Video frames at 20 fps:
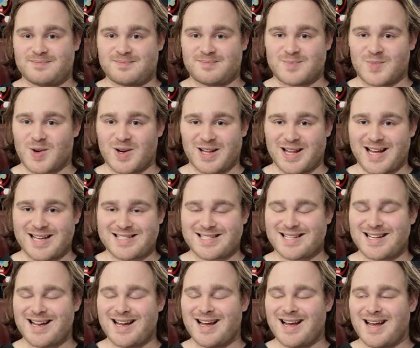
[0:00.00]
more or less,
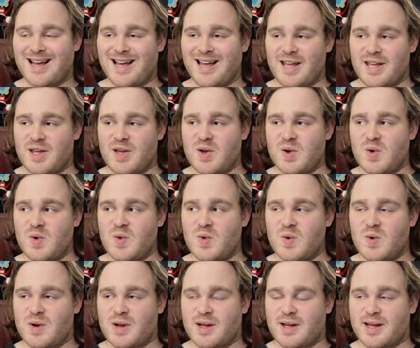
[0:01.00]

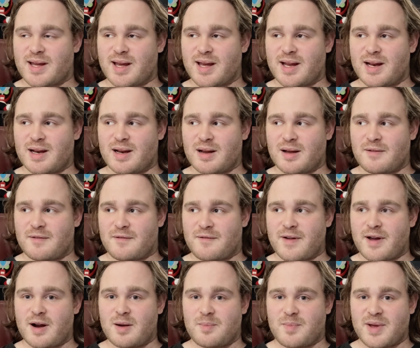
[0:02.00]
you get a
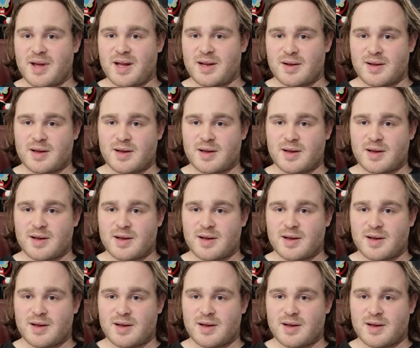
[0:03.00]
fair bit.